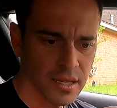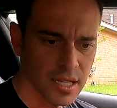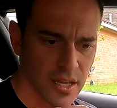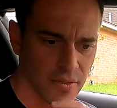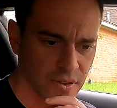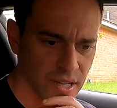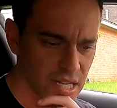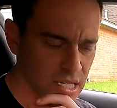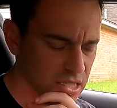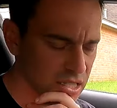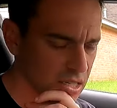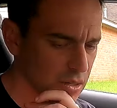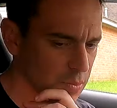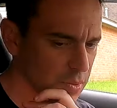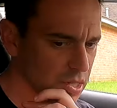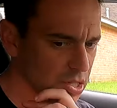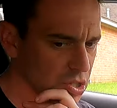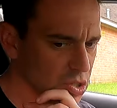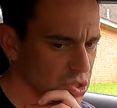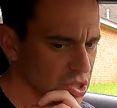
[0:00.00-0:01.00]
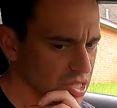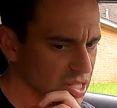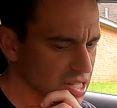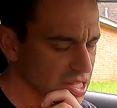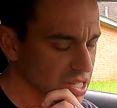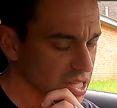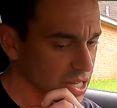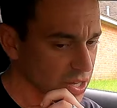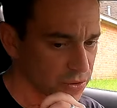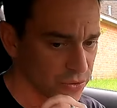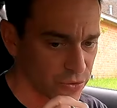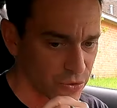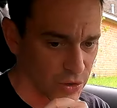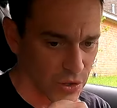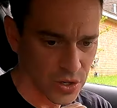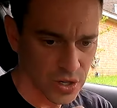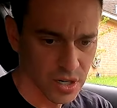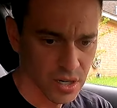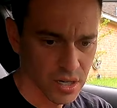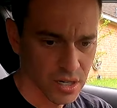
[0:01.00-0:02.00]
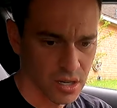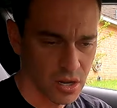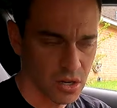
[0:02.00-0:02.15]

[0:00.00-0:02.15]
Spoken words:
if he is going to be using this thing for,